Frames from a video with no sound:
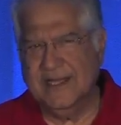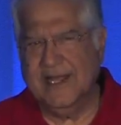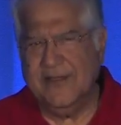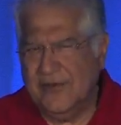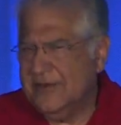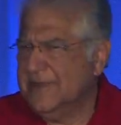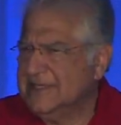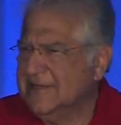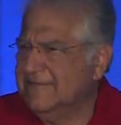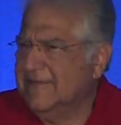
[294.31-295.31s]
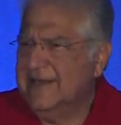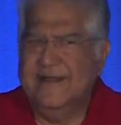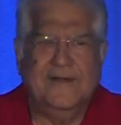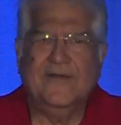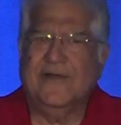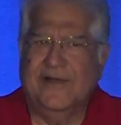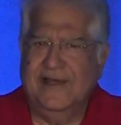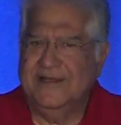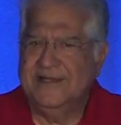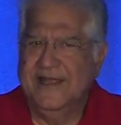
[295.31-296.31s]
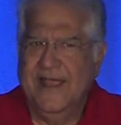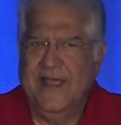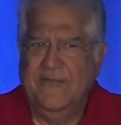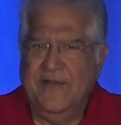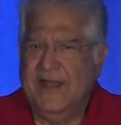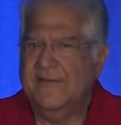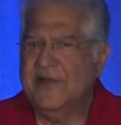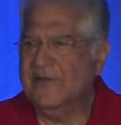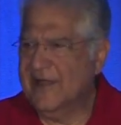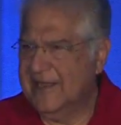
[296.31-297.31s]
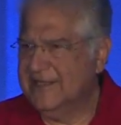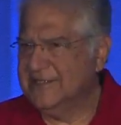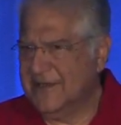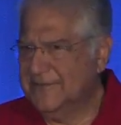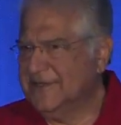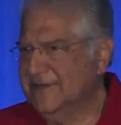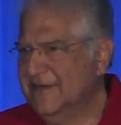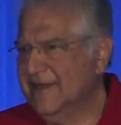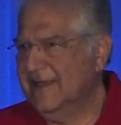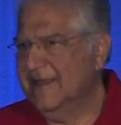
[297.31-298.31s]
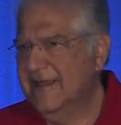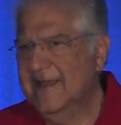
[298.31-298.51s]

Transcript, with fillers: And I thought to myself, one year out of college, where am I going to get this opportunity?